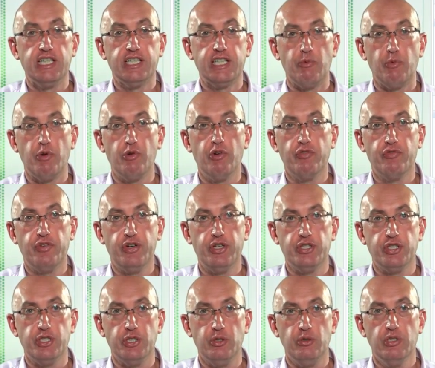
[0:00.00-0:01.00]
that we refer
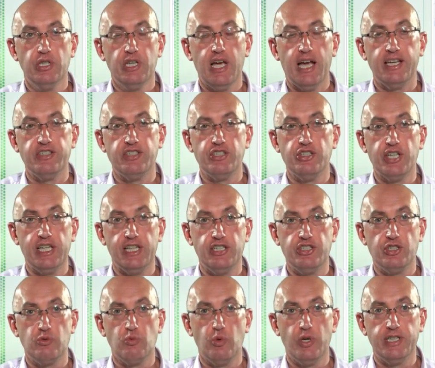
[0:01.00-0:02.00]
to as
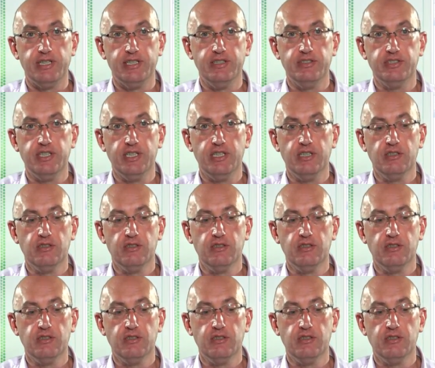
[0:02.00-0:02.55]
intelligent whitelisting.